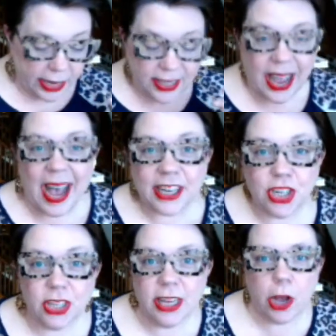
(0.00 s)
It's
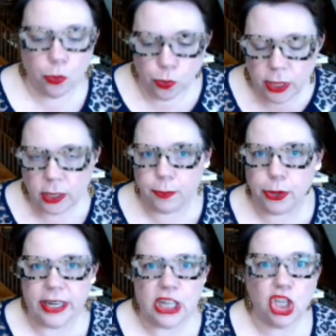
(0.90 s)
actually a really
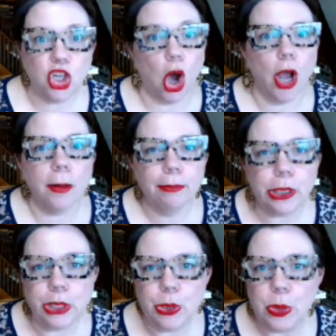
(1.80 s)
pretty dark
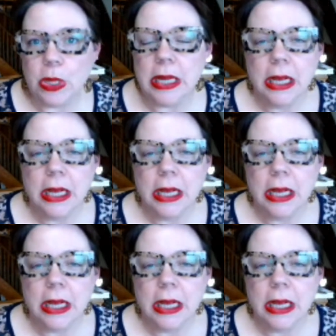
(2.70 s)
blue,